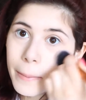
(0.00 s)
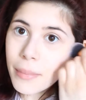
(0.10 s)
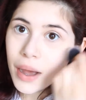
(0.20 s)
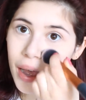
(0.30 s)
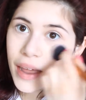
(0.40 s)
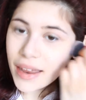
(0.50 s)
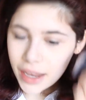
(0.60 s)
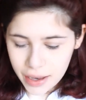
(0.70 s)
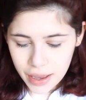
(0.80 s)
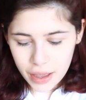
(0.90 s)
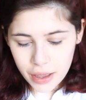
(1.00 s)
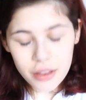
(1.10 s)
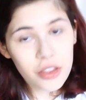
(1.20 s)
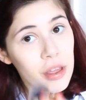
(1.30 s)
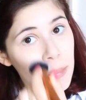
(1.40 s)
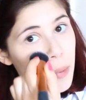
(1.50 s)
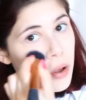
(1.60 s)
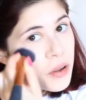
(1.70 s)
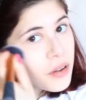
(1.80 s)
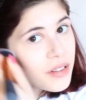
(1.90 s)
my
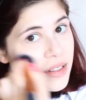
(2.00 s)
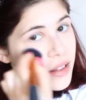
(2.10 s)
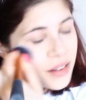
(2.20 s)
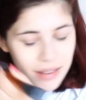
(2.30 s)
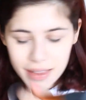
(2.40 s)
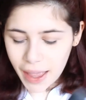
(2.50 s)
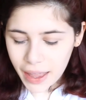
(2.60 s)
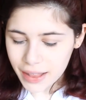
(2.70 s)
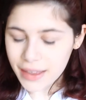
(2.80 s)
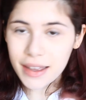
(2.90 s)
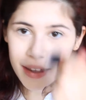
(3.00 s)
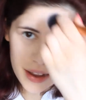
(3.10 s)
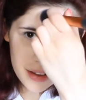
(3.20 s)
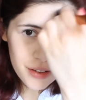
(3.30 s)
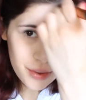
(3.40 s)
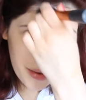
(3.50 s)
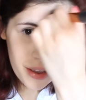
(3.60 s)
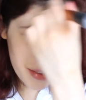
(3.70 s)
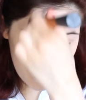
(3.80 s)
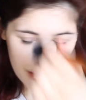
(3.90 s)
cheekbones and all that. I don't know why
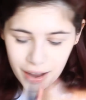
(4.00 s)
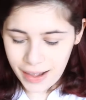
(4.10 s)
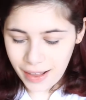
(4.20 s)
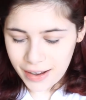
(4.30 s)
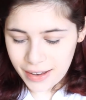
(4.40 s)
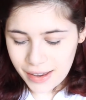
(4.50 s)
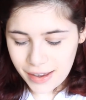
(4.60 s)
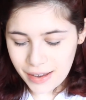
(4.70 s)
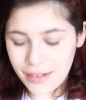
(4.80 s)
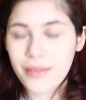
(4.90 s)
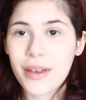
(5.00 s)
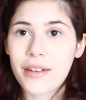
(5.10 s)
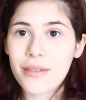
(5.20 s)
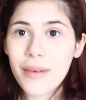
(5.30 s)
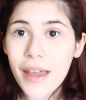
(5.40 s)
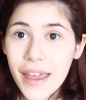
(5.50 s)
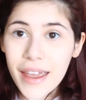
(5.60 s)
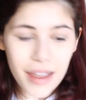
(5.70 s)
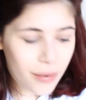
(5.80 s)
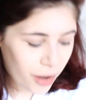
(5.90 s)
I said highlighty in a weird
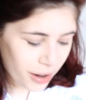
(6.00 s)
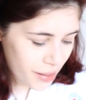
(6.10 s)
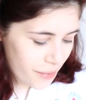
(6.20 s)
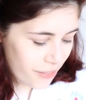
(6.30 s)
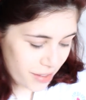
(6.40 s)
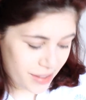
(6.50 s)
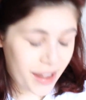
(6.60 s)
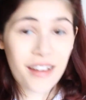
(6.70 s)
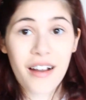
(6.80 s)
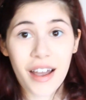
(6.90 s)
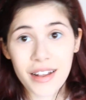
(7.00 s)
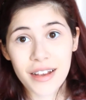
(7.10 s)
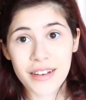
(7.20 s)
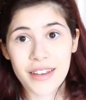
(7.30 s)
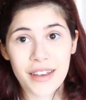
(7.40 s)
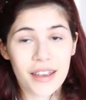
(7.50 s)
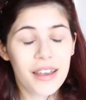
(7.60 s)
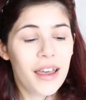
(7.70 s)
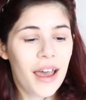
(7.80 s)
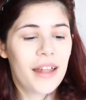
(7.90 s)
way, and why I didn't say highlighty.
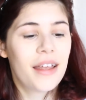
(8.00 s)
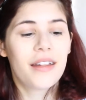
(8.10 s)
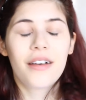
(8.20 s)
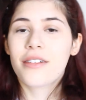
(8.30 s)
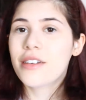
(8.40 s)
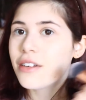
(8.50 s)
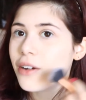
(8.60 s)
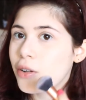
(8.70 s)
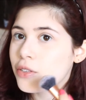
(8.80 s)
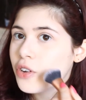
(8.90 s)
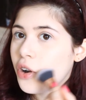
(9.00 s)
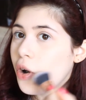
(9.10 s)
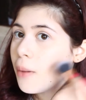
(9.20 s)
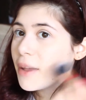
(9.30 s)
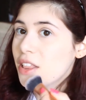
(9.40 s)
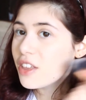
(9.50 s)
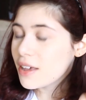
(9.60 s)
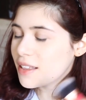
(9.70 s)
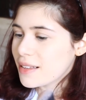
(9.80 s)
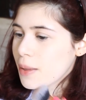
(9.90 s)
And then I'll do the contour on my
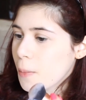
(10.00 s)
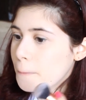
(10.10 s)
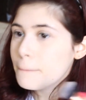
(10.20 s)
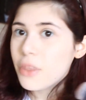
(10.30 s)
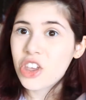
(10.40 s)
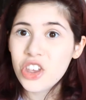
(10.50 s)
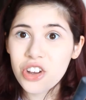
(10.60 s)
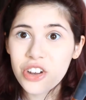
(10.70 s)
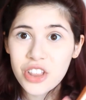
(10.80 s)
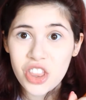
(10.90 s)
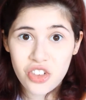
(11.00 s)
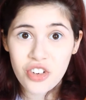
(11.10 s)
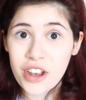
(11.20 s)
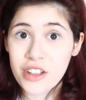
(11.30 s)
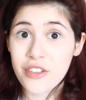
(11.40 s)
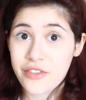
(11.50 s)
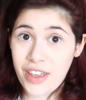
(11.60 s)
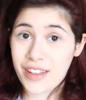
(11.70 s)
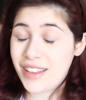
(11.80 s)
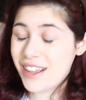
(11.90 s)
cheeks. Cue the strange
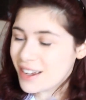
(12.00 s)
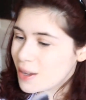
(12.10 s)
face.